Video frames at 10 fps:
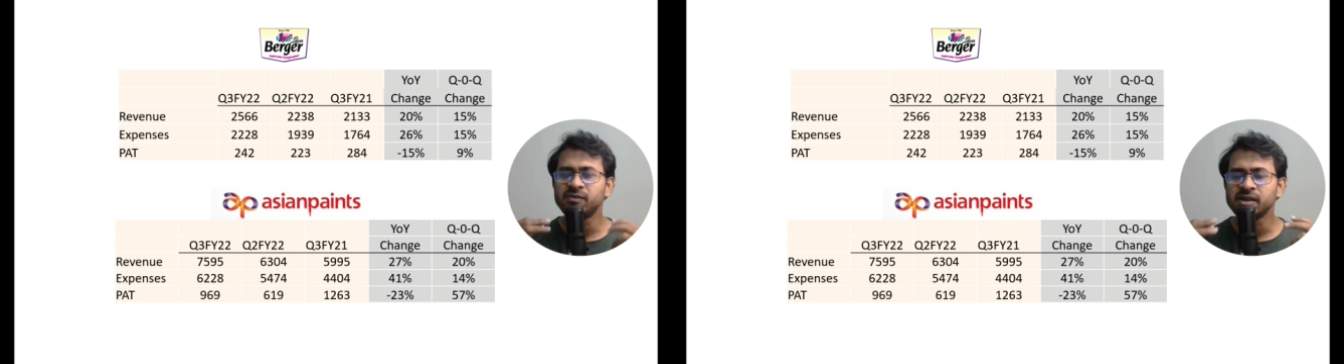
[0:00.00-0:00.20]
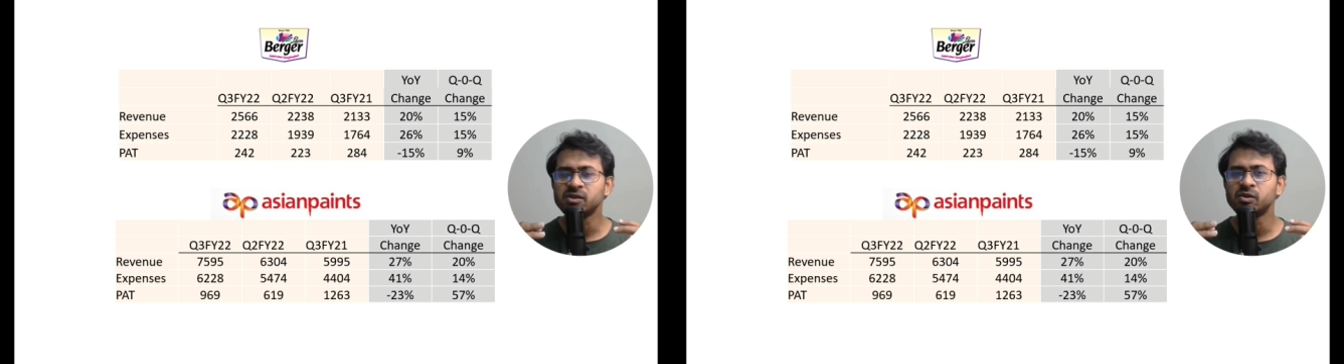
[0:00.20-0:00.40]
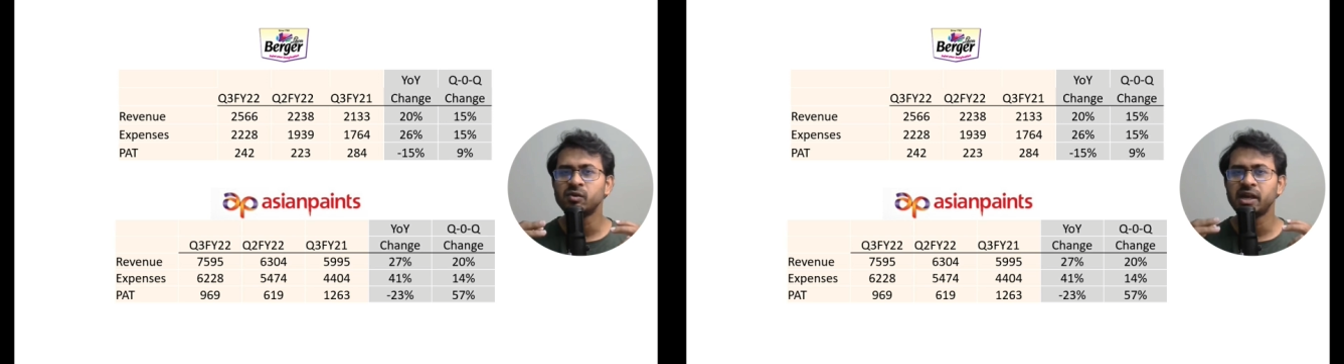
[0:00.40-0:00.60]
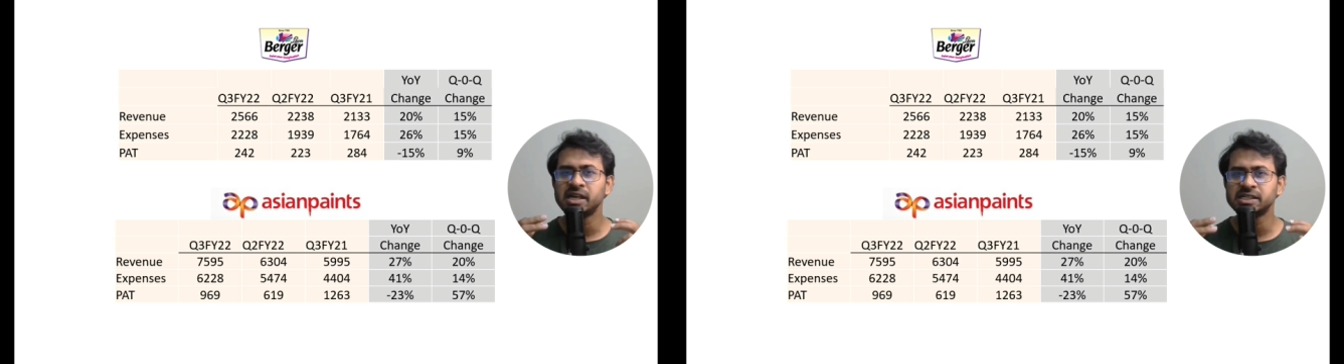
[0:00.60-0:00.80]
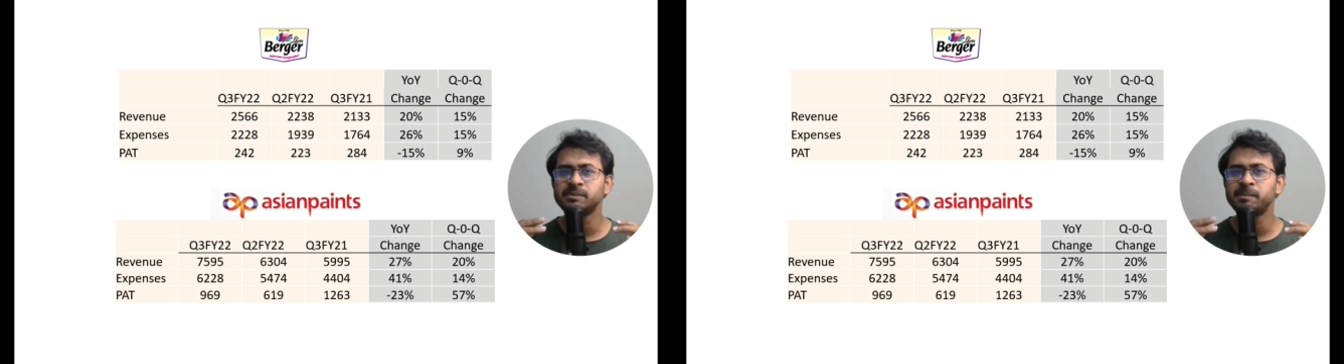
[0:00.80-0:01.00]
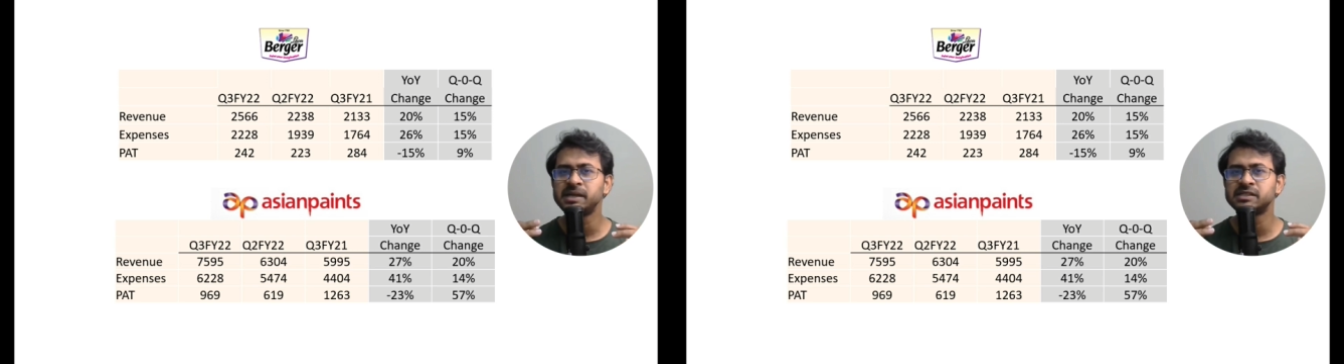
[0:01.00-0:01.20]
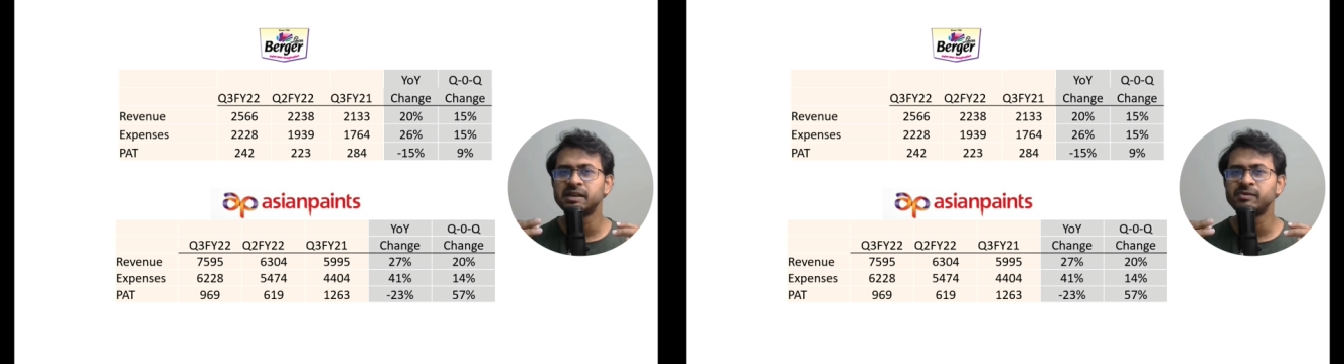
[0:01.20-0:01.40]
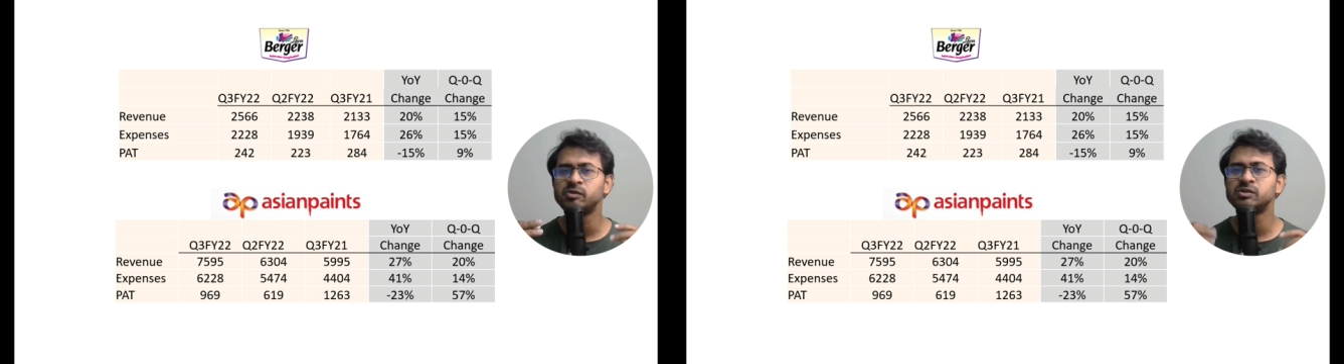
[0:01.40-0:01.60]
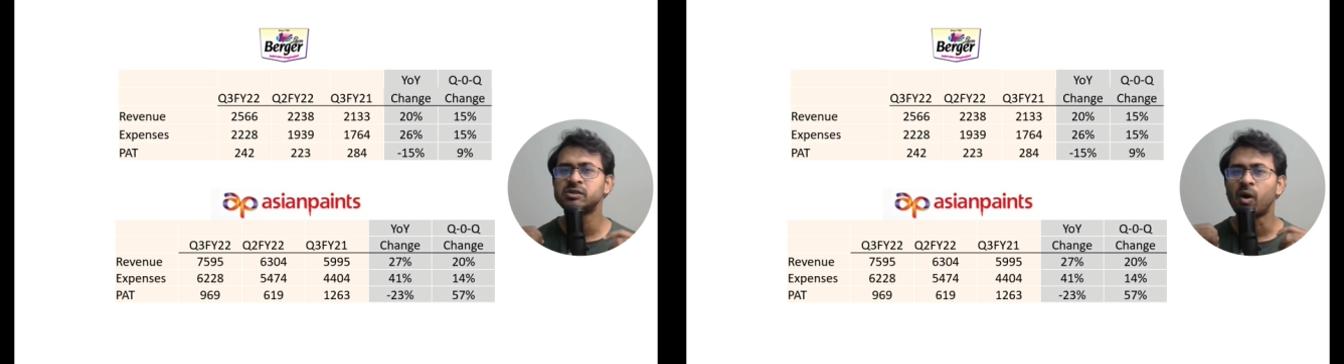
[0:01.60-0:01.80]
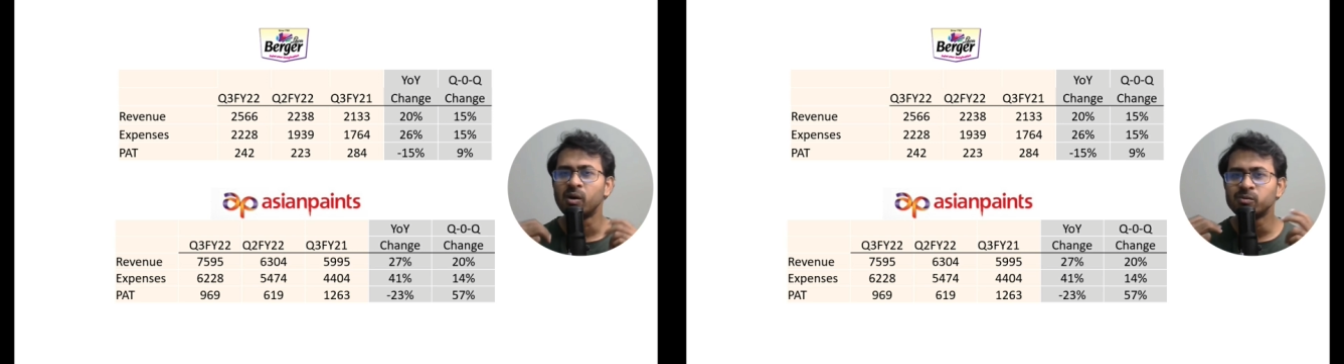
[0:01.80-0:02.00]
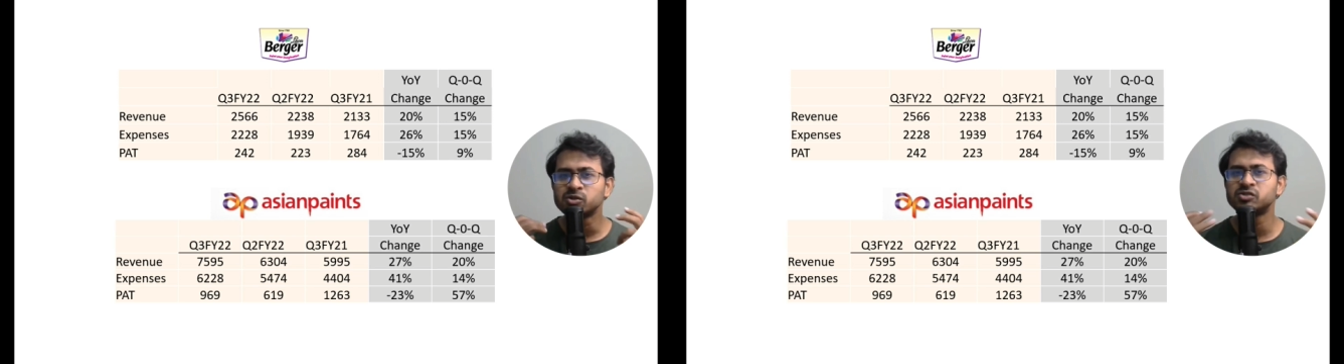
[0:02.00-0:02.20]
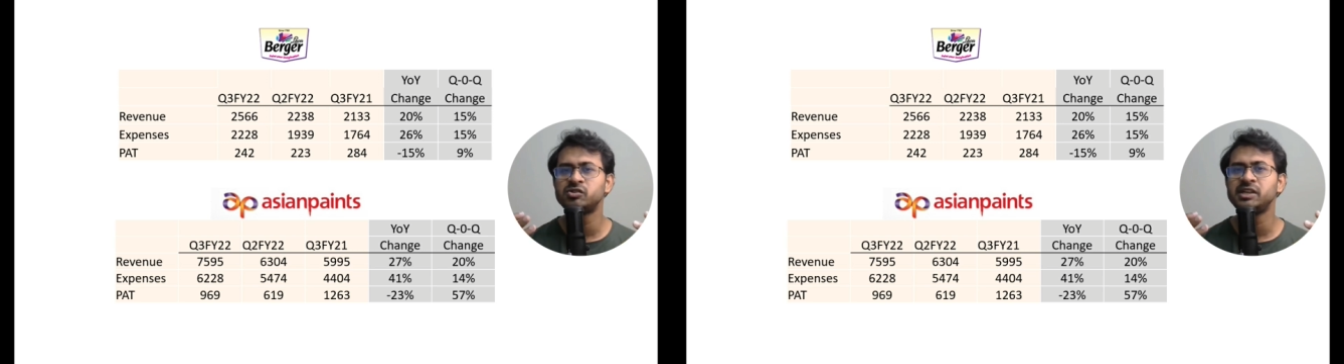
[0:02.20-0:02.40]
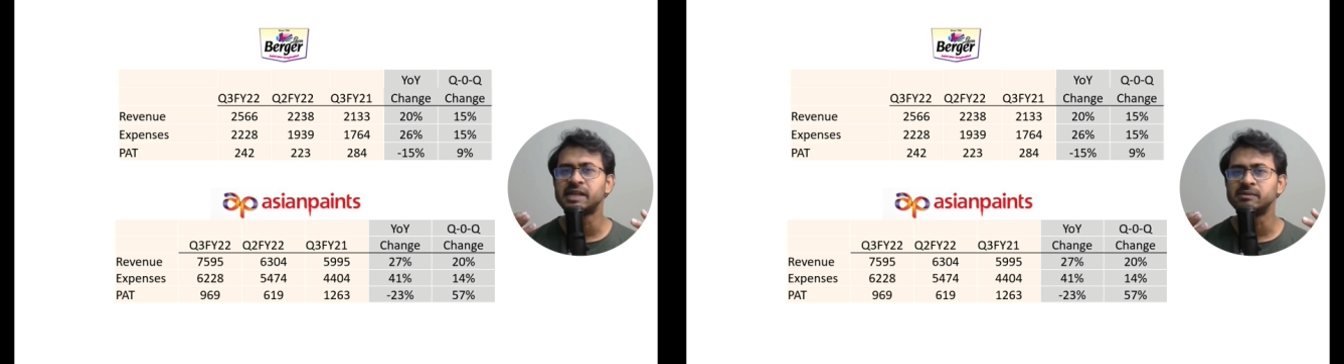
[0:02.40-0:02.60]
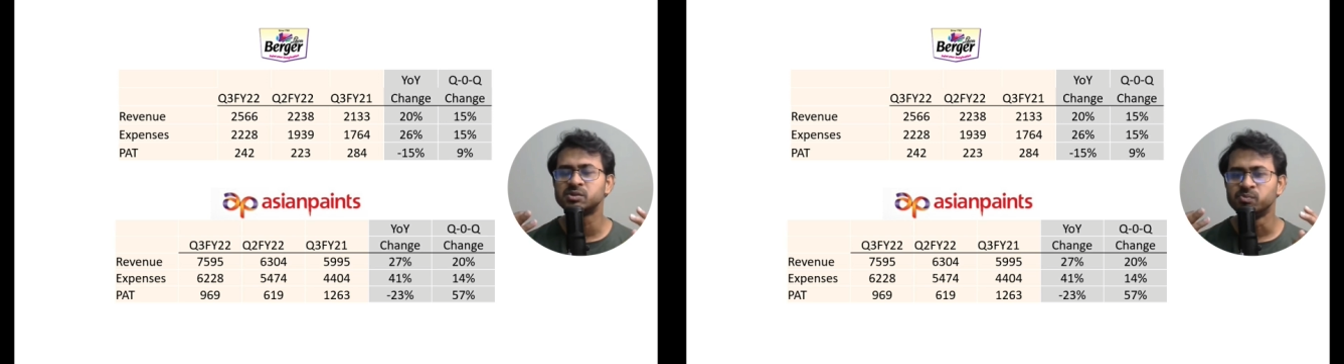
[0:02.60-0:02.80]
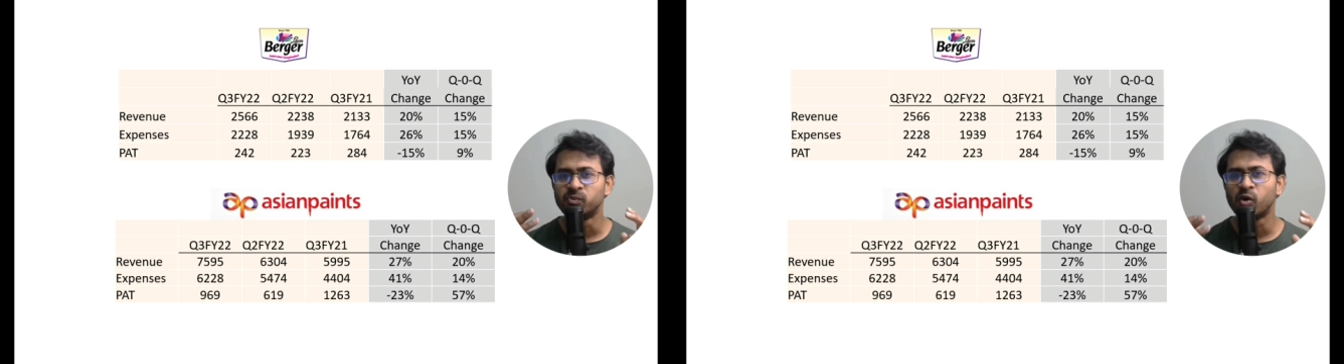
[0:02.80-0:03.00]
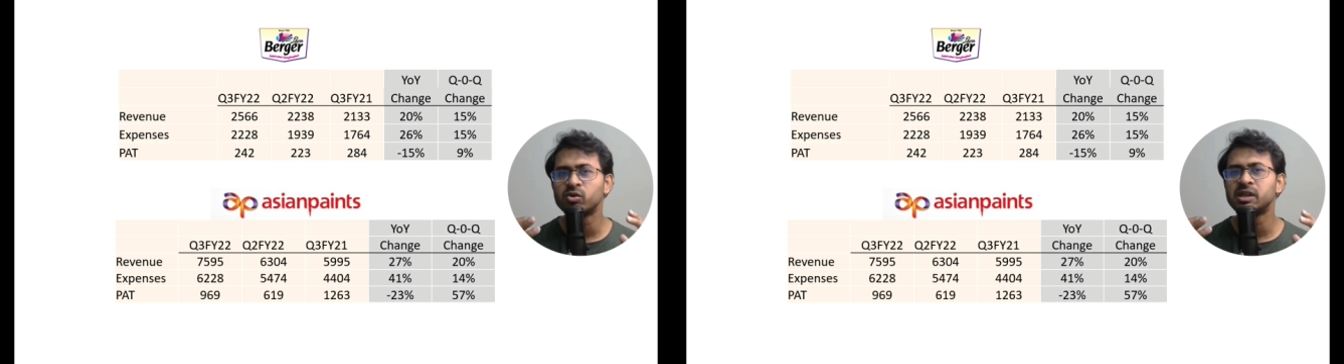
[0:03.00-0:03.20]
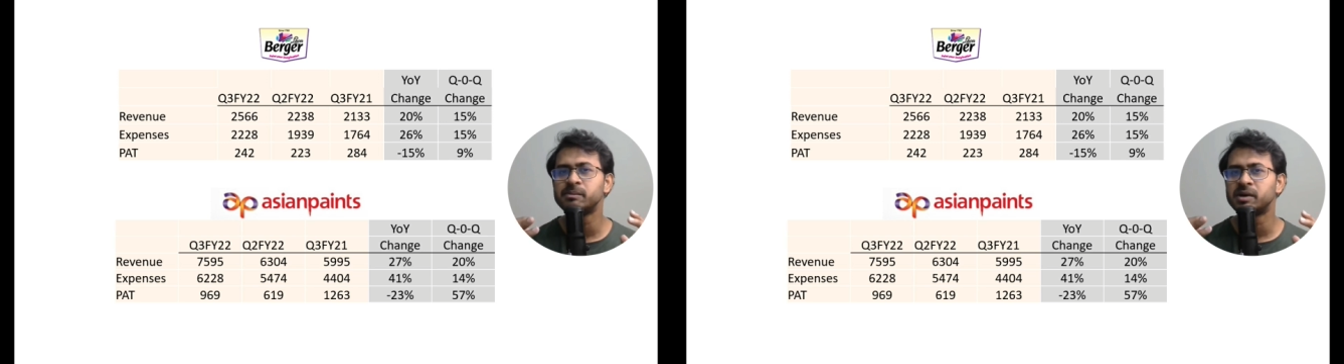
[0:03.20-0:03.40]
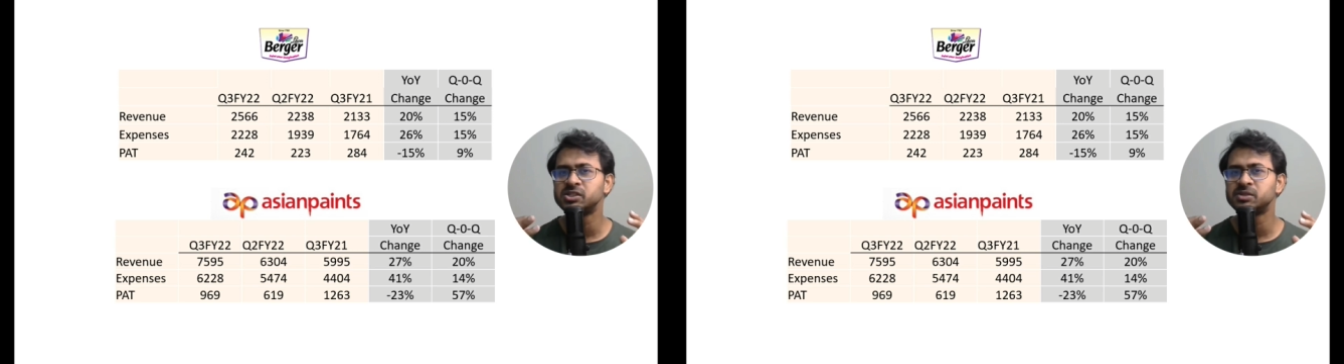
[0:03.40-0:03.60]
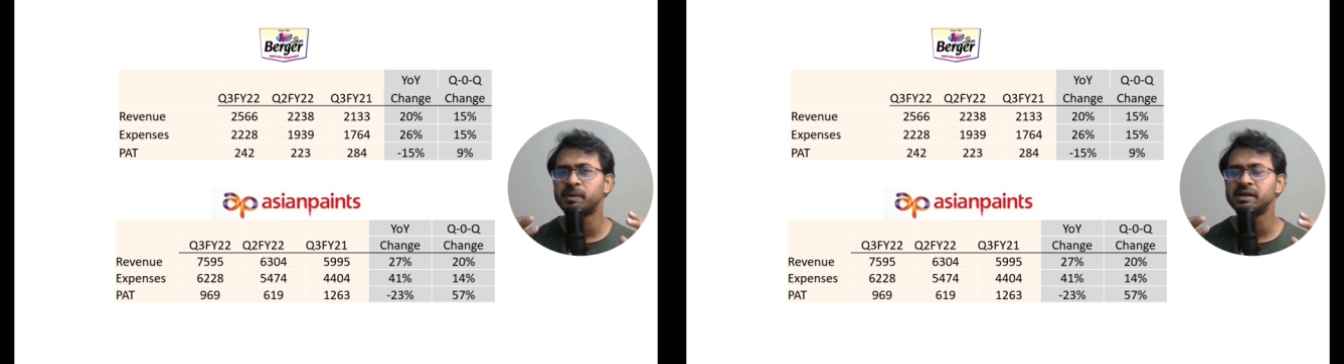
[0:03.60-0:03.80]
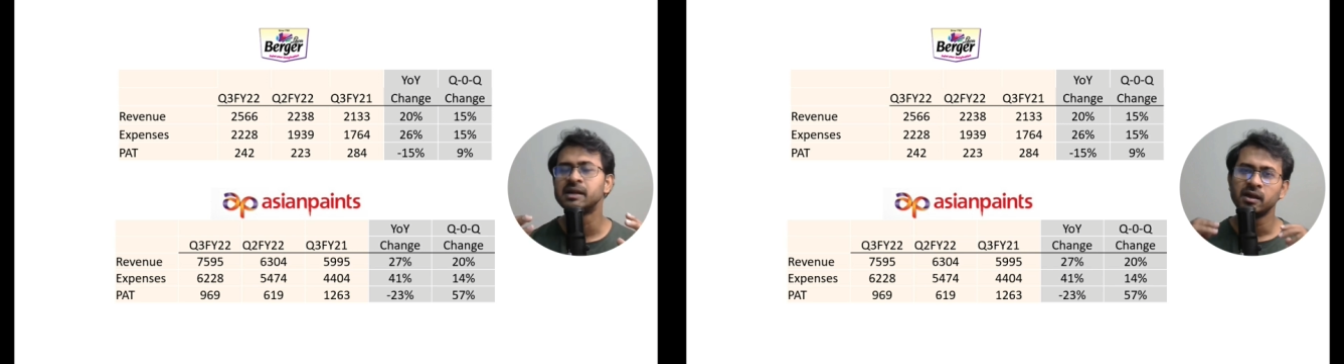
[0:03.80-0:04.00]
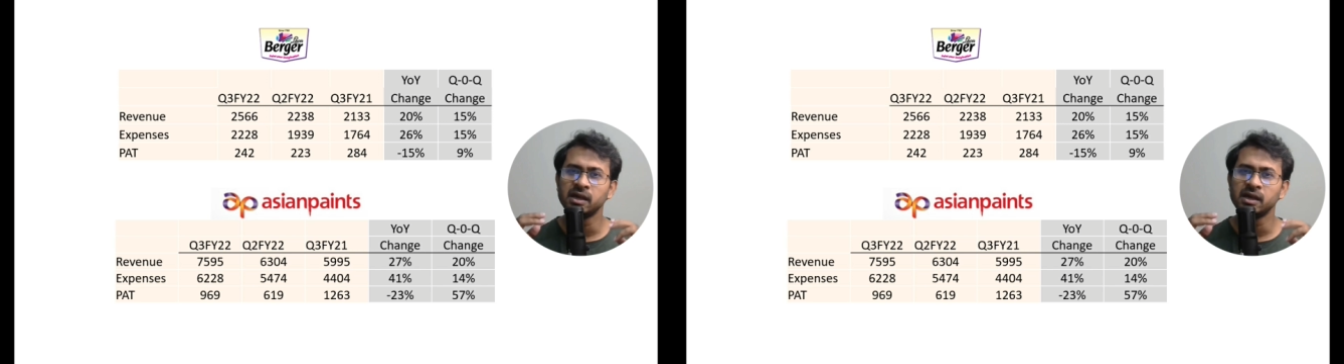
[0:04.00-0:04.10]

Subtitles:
even though Asian Paint's revenue is almost 3 times more than Berger Paint,